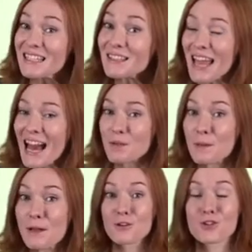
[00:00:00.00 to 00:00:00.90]
little
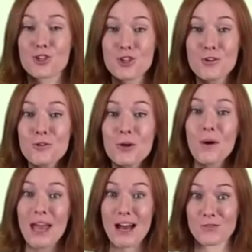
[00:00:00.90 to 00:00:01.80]
caterpillars chew their
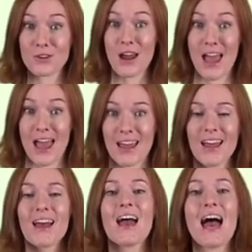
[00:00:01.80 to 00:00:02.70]
way out of their egg.
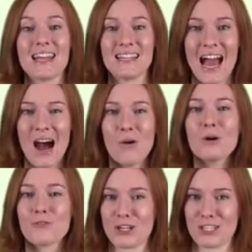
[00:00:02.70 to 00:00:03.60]
And now
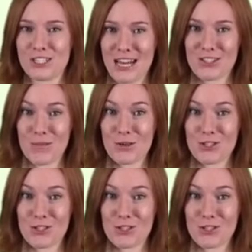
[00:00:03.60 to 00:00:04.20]
we've reached stage number